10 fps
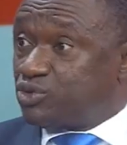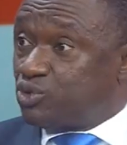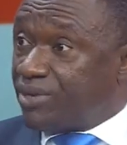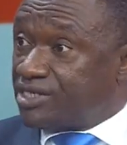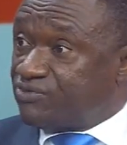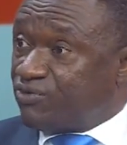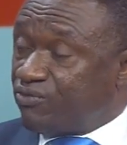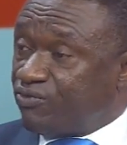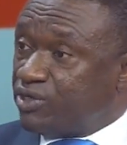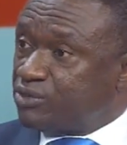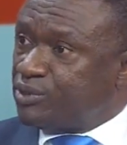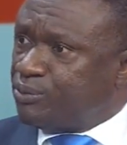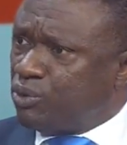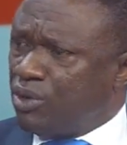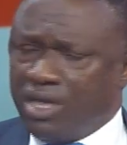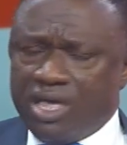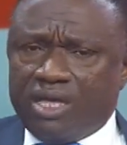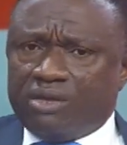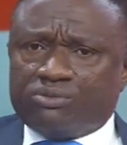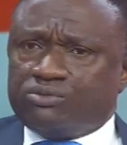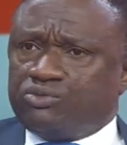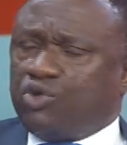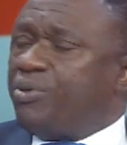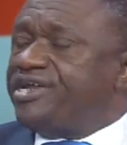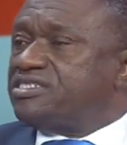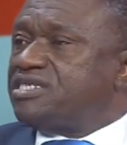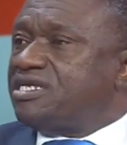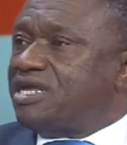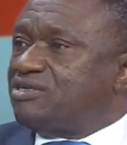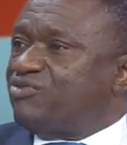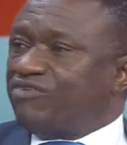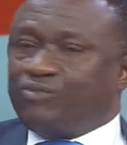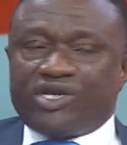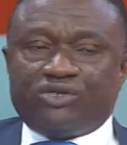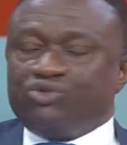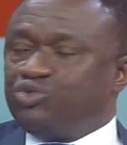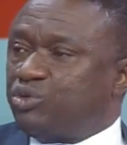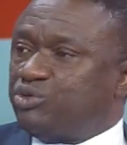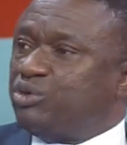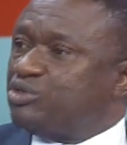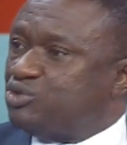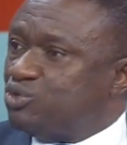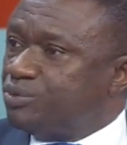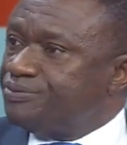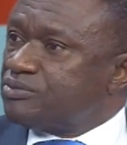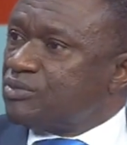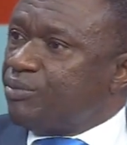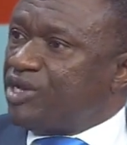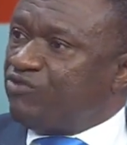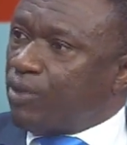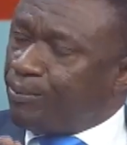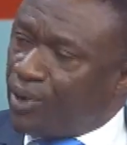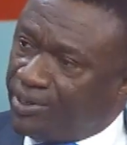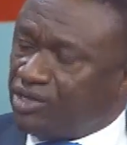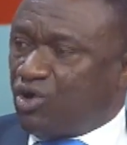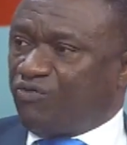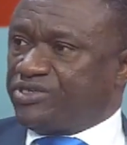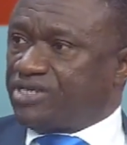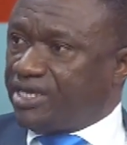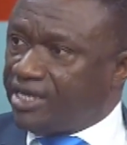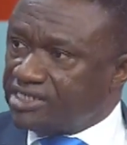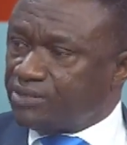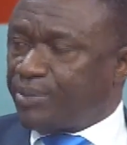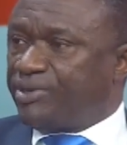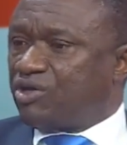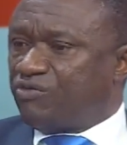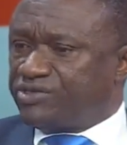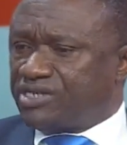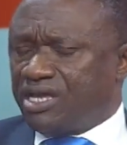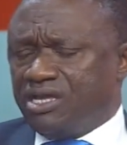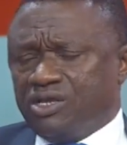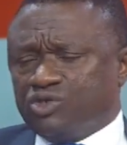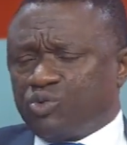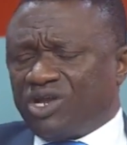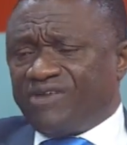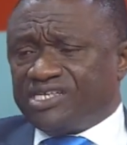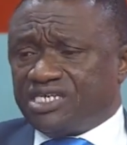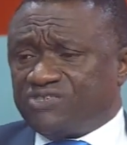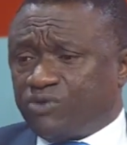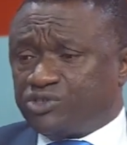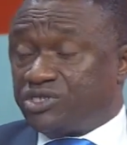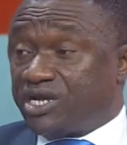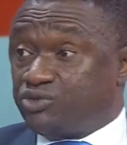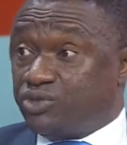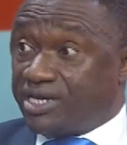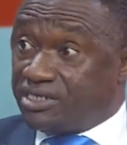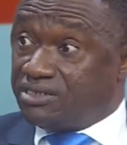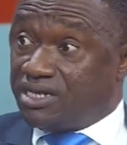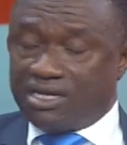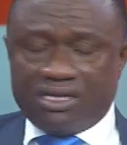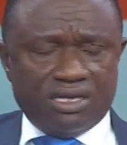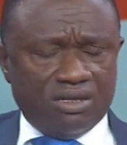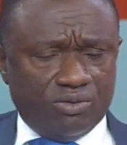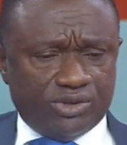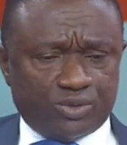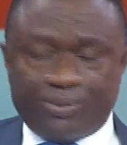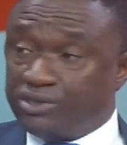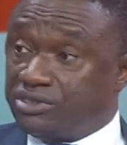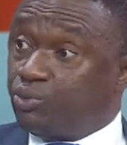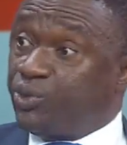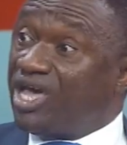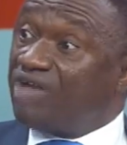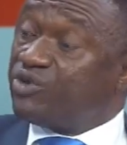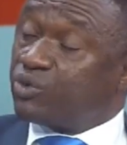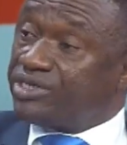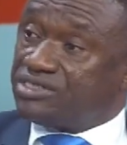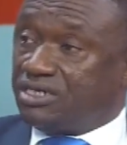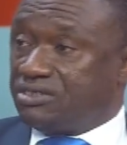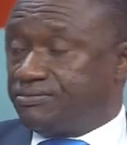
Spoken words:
so much for his people. Nobody is saying that if you have money, don't do what you want to do. But if you're a public officer, he is a public officer. So whatever it takes for Shraj to get in there, we support it. We have requested,